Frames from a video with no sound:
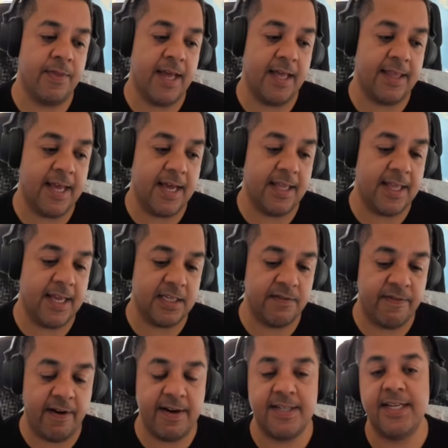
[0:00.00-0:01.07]

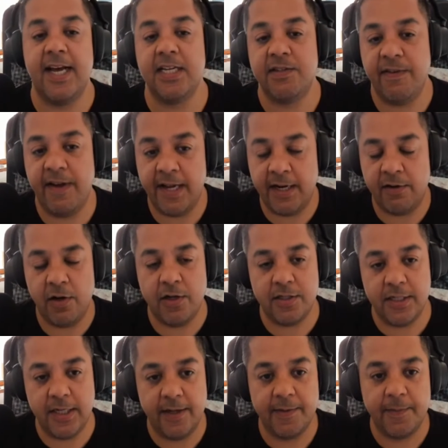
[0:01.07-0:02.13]
That's very satisfying, I've
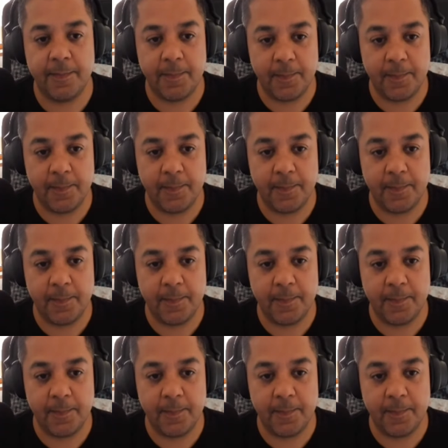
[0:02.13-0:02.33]
got to say.